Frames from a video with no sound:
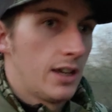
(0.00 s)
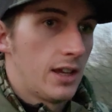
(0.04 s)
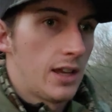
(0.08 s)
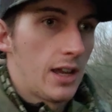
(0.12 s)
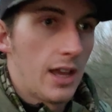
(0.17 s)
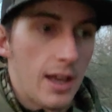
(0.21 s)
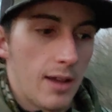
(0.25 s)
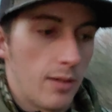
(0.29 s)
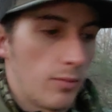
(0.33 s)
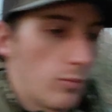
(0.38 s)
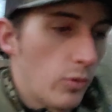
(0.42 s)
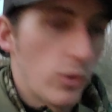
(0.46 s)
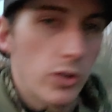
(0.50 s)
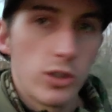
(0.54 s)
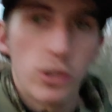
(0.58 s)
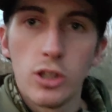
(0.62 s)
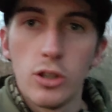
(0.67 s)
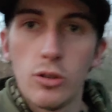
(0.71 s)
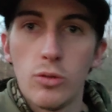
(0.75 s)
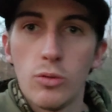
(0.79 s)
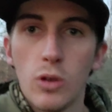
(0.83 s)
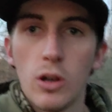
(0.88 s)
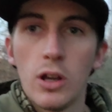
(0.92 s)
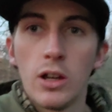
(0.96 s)
And once
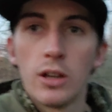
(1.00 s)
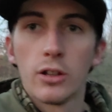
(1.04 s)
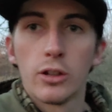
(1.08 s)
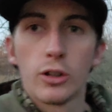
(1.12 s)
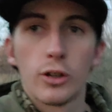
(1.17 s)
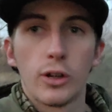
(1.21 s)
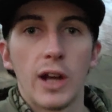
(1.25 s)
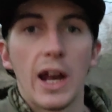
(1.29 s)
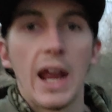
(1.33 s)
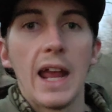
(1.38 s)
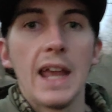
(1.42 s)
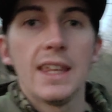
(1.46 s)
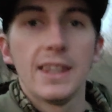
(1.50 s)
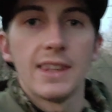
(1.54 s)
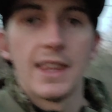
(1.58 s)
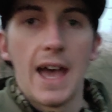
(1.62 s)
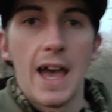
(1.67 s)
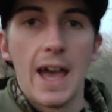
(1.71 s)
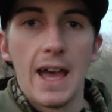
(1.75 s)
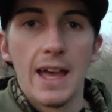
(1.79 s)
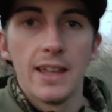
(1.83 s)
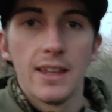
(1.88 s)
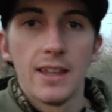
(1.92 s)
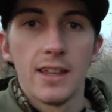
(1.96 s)
you create
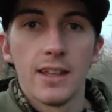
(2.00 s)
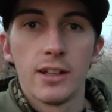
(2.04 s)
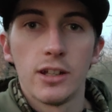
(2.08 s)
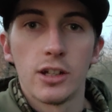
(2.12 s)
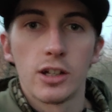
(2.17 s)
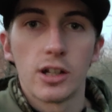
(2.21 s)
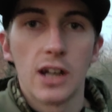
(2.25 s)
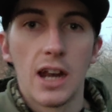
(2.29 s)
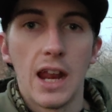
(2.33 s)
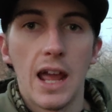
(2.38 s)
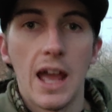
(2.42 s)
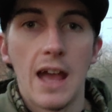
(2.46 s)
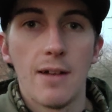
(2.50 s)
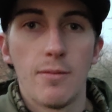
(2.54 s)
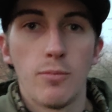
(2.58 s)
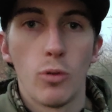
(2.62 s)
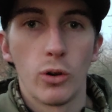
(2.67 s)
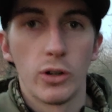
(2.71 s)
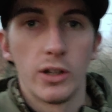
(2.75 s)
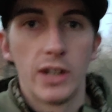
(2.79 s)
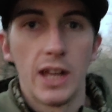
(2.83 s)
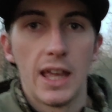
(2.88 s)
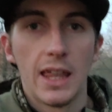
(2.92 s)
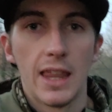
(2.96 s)
that, you're gonna have
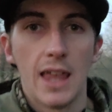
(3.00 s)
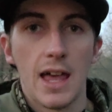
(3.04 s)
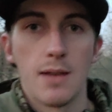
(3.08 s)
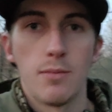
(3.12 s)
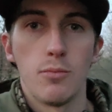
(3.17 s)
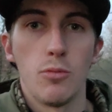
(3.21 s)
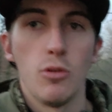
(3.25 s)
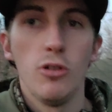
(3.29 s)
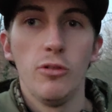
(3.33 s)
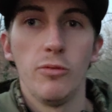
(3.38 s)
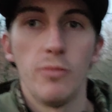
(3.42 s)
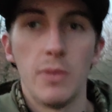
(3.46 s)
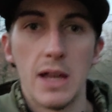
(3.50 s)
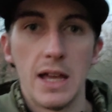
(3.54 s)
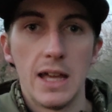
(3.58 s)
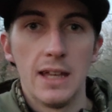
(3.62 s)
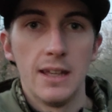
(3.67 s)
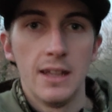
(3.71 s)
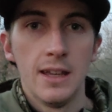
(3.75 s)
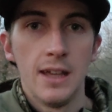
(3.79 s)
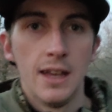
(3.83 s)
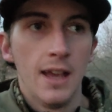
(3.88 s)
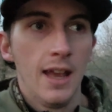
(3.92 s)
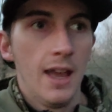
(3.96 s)
more daylight movement.
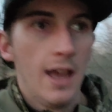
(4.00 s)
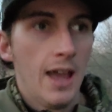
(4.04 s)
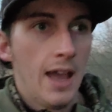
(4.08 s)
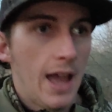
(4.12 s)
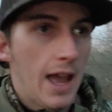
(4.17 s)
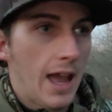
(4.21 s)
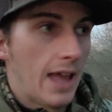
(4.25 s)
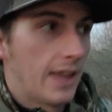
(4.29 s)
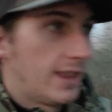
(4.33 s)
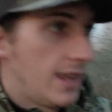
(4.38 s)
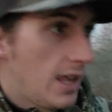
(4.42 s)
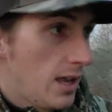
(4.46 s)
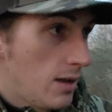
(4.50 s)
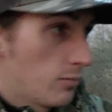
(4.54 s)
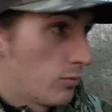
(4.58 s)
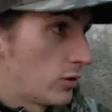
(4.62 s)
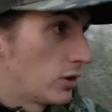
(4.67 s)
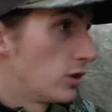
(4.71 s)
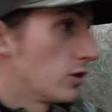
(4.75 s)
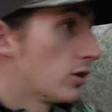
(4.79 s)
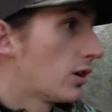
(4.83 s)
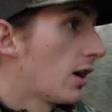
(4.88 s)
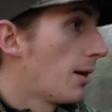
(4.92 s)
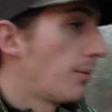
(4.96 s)
And then when
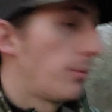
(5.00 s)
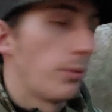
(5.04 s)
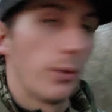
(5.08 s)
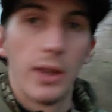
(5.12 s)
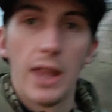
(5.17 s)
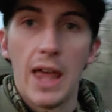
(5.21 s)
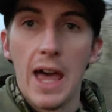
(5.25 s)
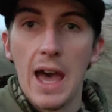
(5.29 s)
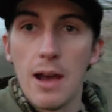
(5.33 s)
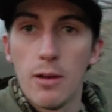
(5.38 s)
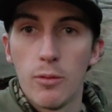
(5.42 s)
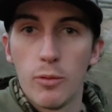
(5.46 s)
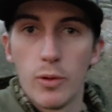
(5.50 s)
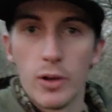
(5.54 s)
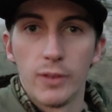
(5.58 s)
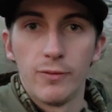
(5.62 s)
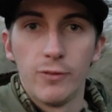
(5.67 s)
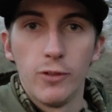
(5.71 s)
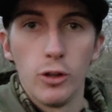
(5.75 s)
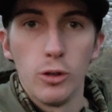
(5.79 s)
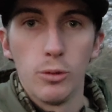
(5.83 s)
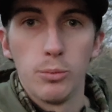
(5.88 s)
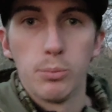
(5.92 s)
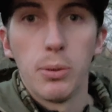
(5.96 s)
you couple that with
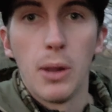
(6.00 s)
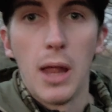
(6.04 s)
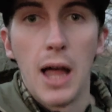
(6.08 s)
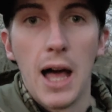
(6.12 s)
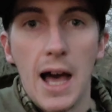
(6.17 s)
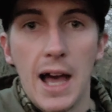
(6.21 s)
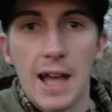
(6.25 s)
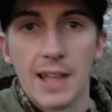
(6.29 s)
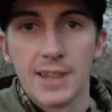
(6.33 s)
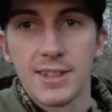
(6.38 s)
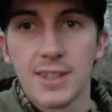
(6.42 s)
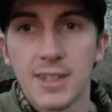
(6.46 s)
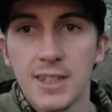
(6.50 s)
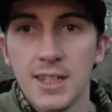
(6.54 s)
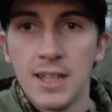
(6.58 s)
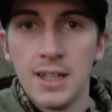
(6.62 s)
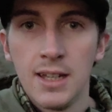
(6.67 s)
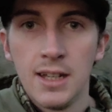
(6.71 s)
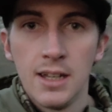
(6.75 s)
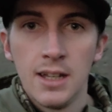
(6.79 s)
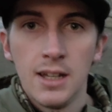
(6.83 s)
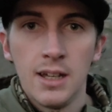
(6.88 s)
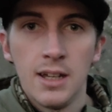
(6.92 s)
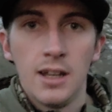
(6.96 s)
food plots,
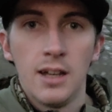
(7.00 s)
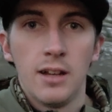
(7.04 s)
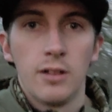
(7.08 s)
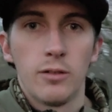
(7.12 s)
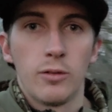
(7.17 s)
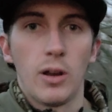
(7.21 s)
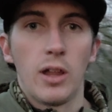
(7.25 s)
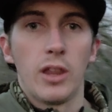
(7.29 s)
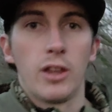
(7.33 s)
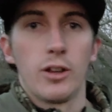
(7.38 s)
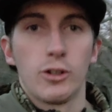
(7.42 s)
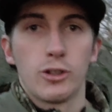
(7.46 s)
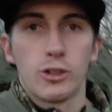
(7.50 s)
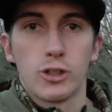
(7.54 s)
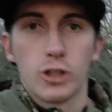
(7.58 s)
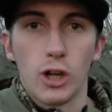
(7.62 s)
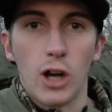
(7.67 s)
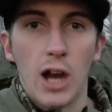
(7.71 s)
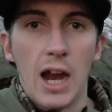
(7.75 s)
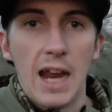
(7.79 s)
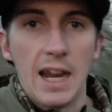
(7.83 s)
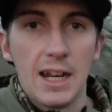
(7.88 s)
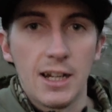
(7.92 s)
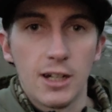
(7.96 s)
whether it's
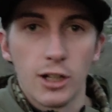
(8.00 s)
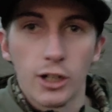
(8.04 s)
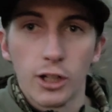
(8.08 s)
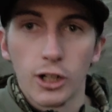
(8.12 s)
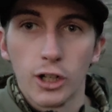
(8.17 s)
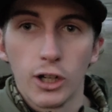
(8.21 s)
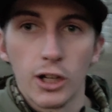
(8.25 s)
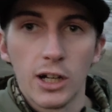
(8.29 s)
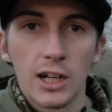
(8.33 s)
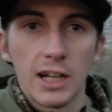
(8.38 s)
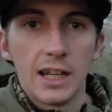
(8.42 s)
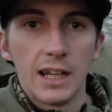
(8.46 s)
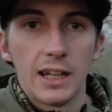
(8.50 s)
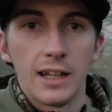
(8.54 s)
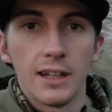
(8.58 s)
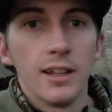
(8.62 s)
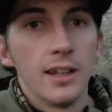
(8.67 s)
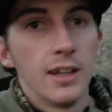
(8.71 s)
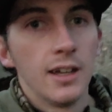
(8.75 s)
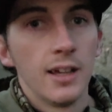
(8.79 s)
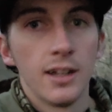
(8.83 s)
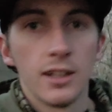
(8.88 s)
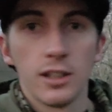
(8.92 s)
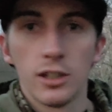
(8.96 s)
grain or green,
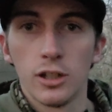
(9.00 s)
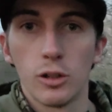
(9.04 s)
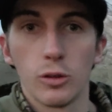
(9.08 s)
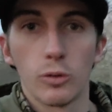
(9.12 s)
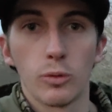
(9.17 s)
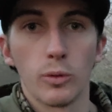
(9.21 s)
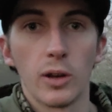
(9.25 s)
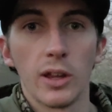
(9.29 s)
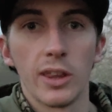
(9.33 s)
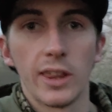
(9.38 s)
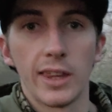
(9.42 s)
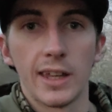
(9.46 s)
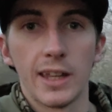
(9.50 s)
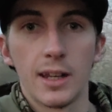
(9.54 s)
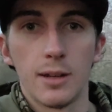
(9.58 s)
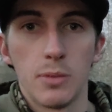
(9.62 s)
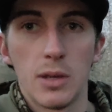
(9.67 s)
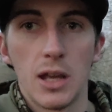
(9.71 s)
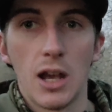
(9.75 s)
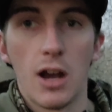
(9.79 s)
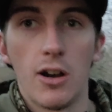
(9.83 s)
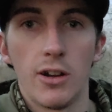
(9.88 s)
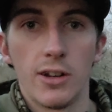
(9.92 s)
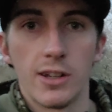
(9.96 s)
you're really gonna
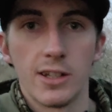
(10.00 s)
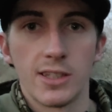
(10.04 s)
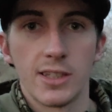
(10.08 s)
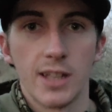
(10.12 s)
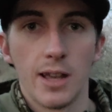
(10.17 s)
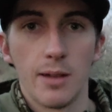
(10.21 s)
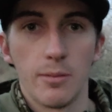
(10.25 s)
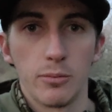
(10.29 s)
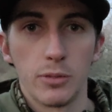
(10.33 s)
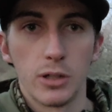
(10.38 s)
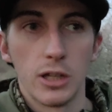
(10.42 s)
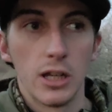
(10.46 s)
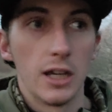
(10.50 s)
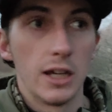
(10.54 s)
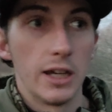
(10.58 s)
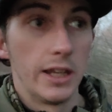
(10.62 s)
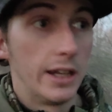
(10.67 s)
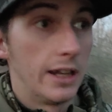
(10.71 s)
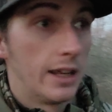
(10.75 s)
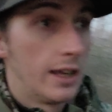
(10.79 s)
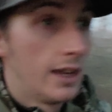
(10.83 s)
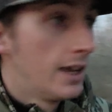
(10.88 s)
be on to something good.